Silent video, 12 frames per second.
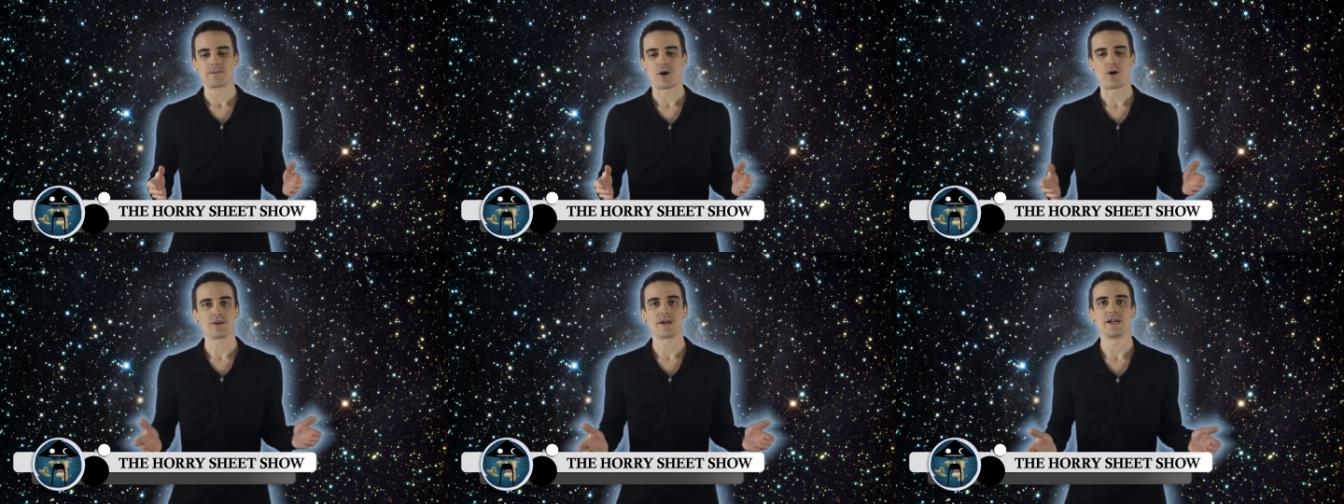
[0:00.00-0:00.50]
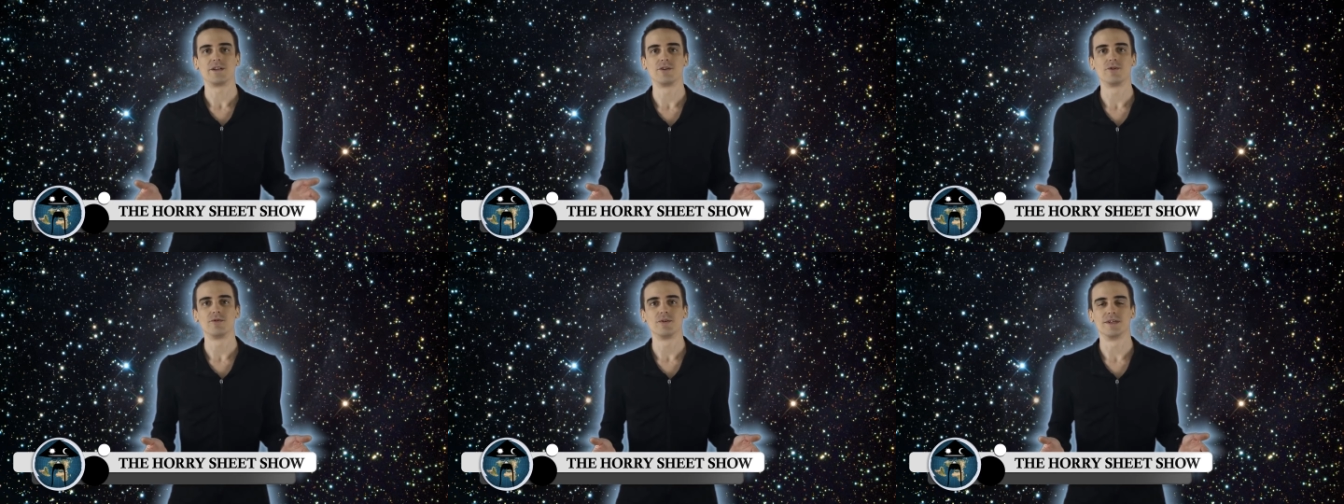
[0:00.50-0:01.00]
all you got to
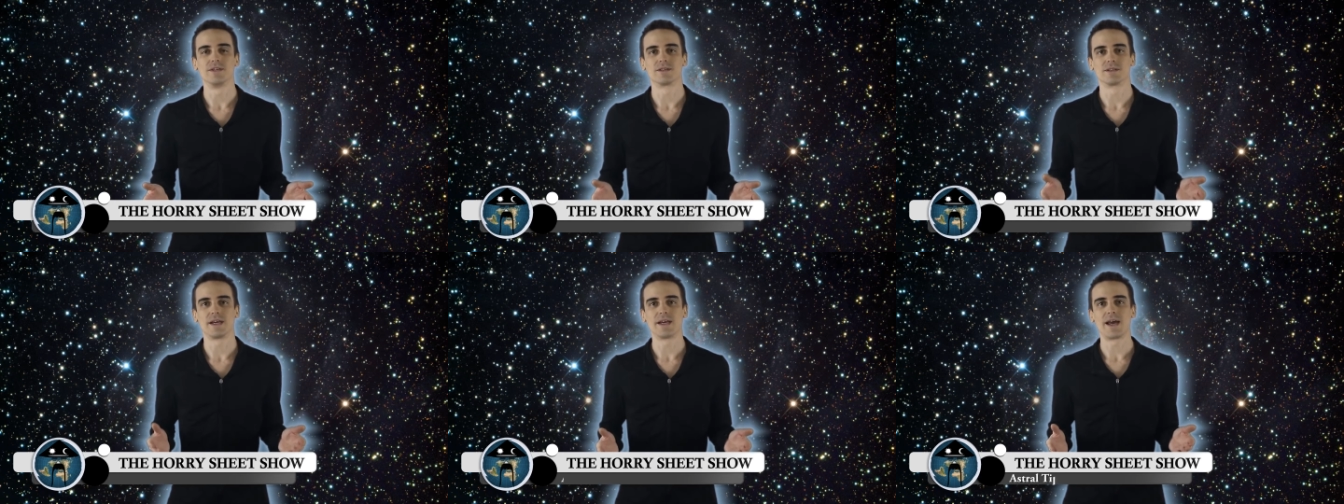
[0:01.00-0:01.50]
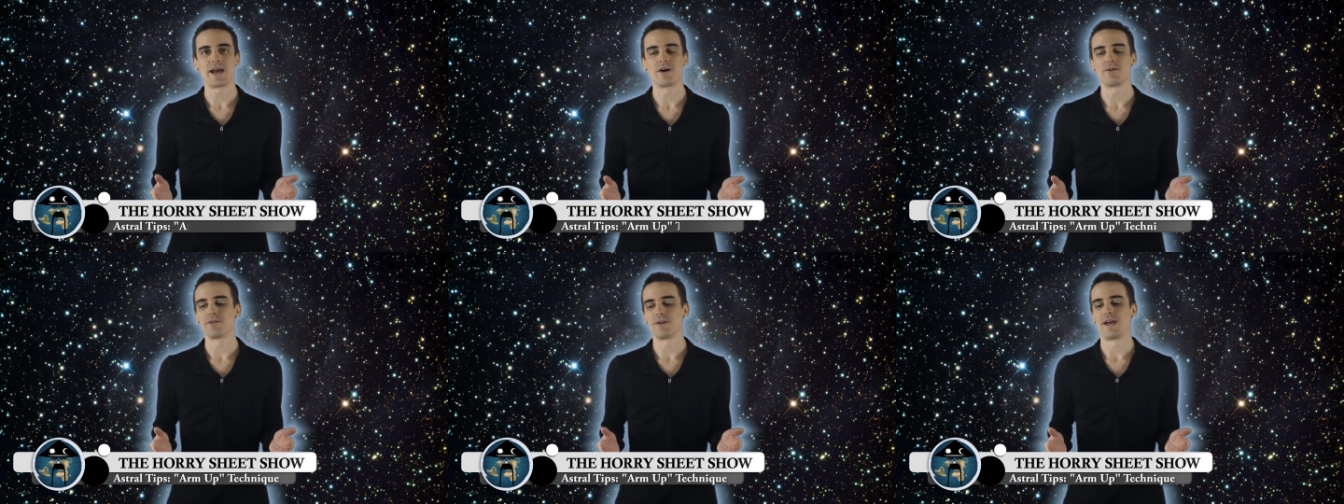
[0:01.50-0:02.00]
do is lay
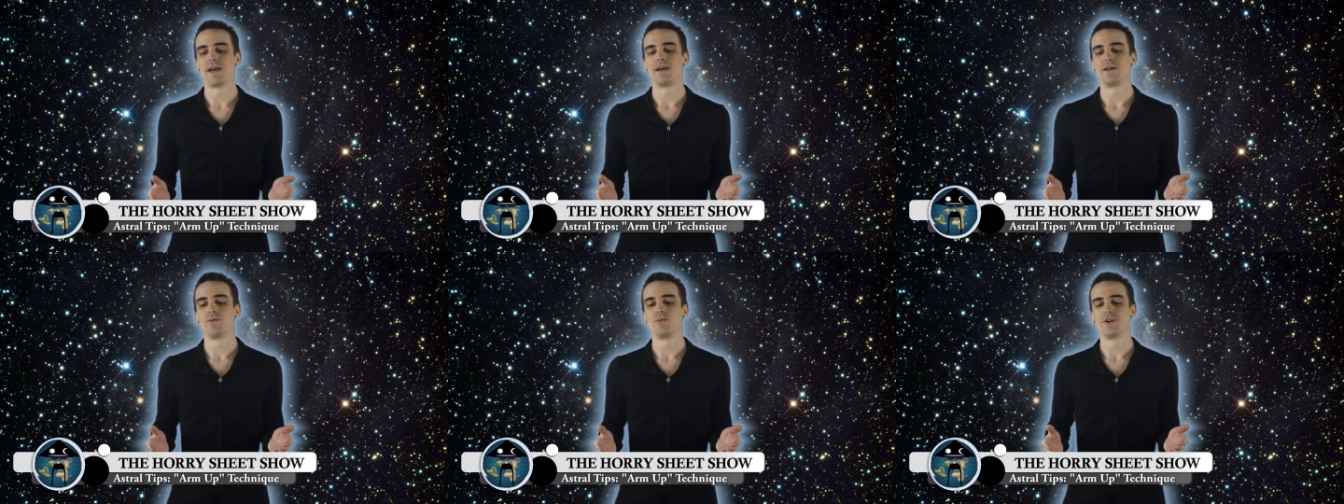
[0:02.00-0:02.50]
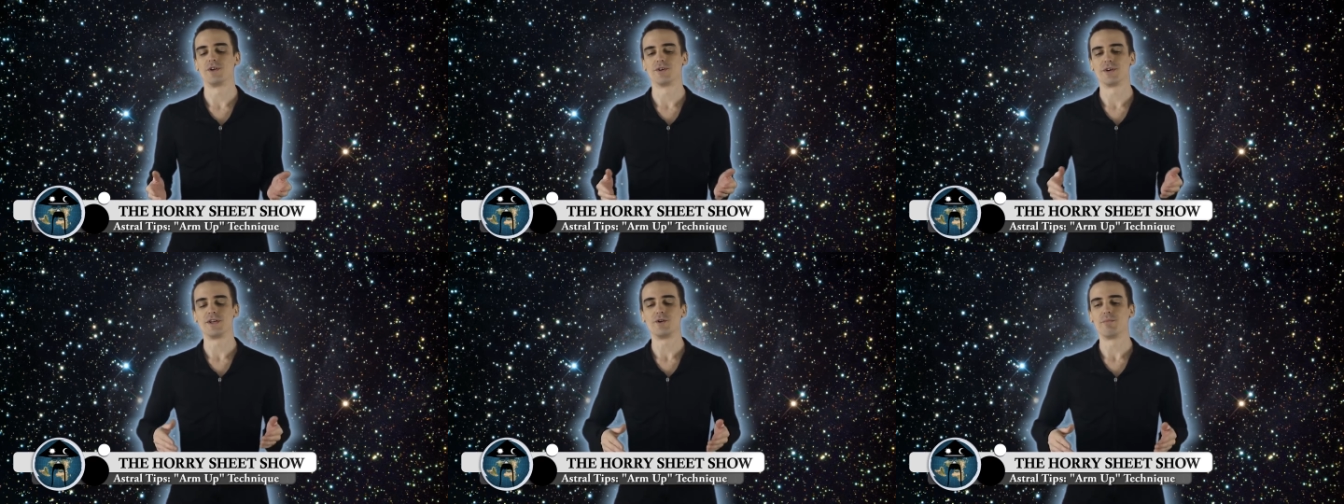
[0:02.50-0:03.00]
down, and when you're
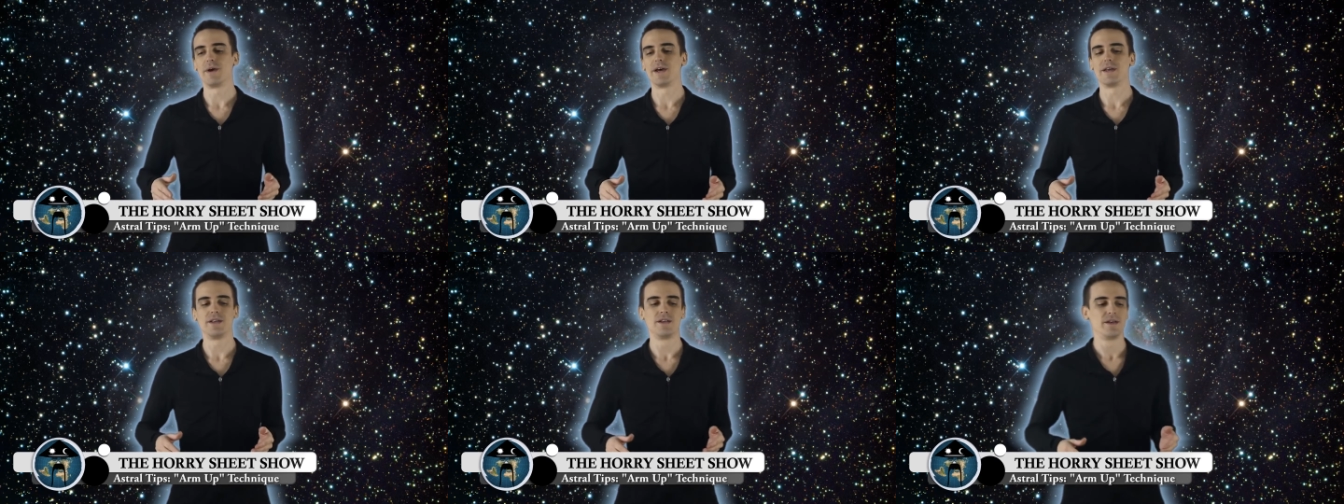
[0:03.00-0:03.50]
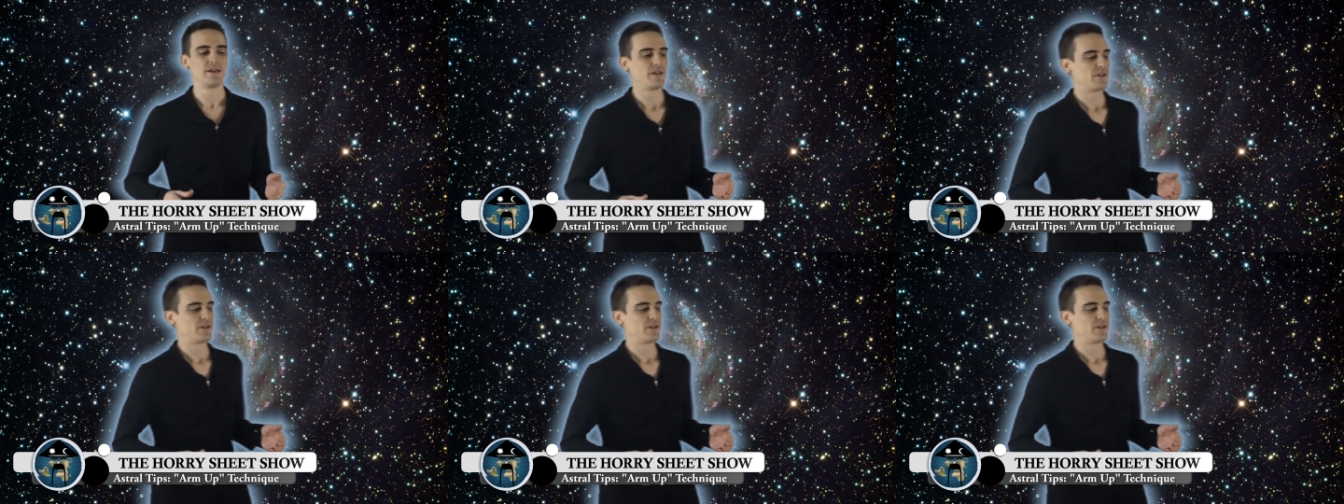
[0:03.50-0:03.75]
in your bed,